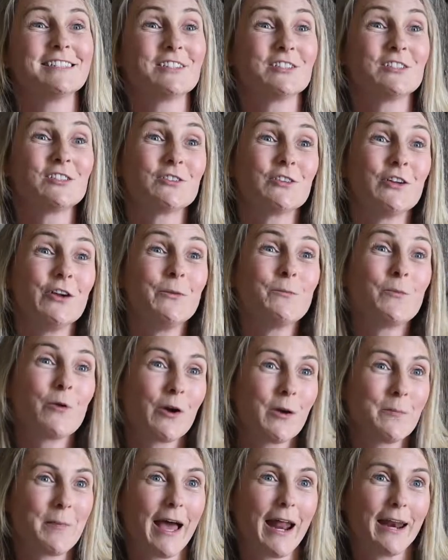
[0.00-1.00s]
So to learn
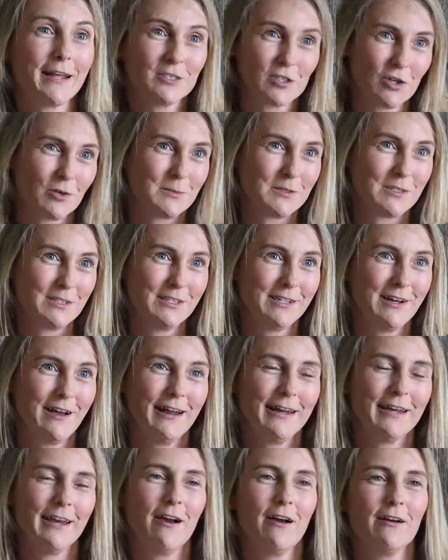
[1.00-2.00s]
more about adoption,
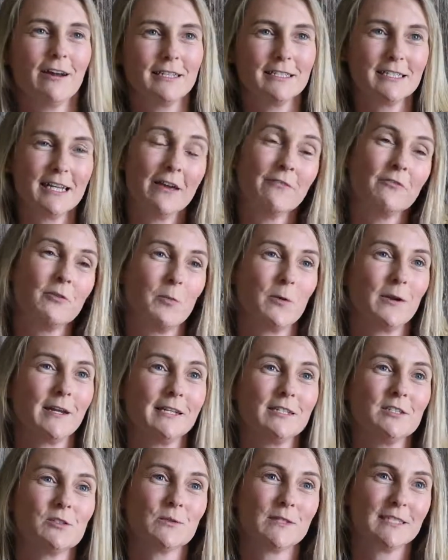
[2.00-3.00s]
I'd encourage
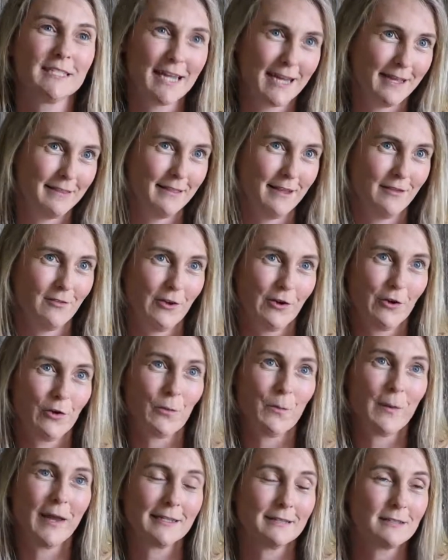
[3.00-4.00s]
everybody to attend their
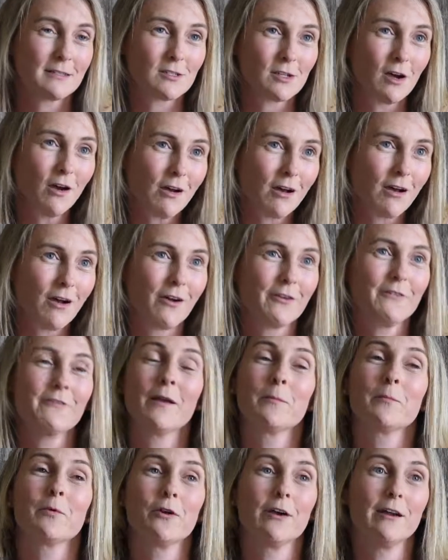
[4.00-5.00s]
local PETstock on
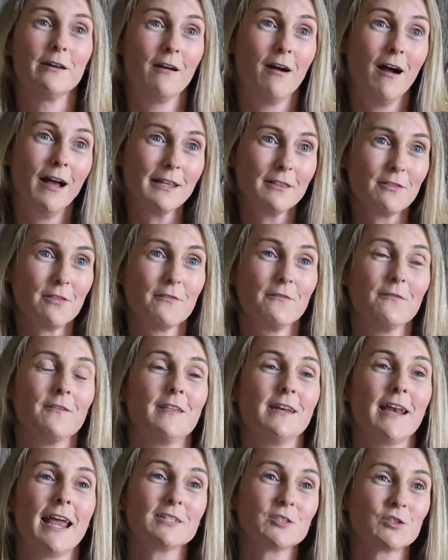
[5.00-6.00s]
February 9th for
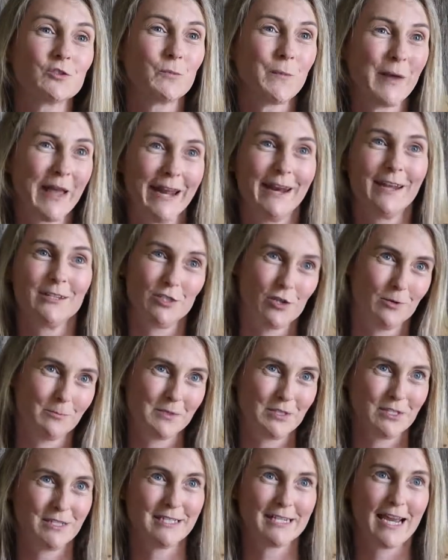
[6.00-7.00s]
the National Pet
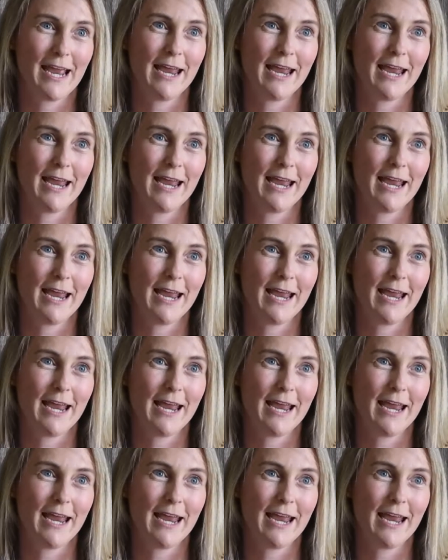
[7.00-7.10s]
Adoption